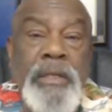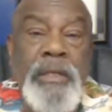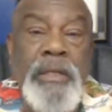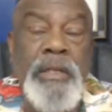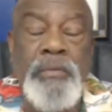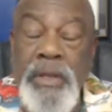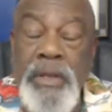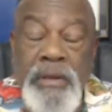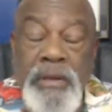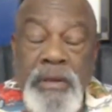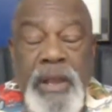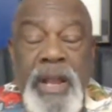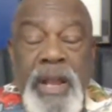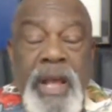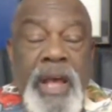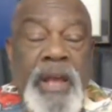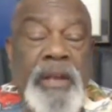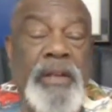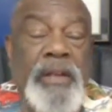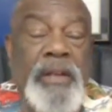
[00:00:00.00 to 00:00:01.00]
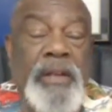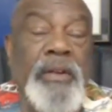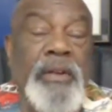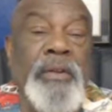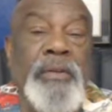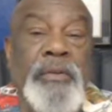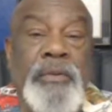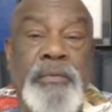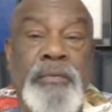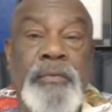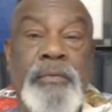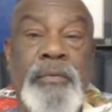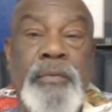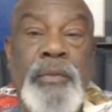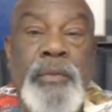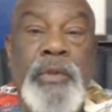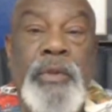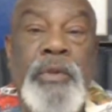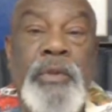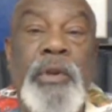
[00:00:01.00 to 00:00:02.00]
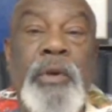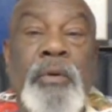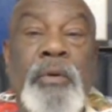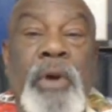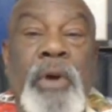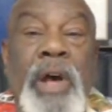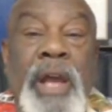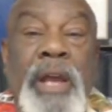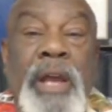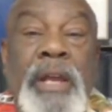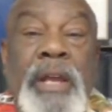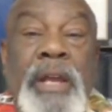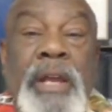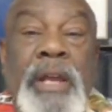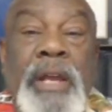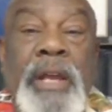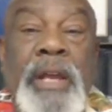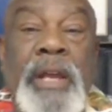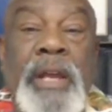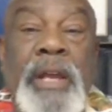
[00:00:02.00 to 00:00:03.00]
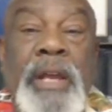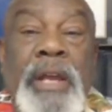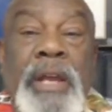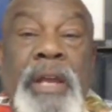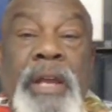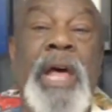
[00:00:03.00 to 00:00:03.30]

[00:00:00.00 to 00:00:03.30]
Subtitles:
You know why? Because what I got on is my skin.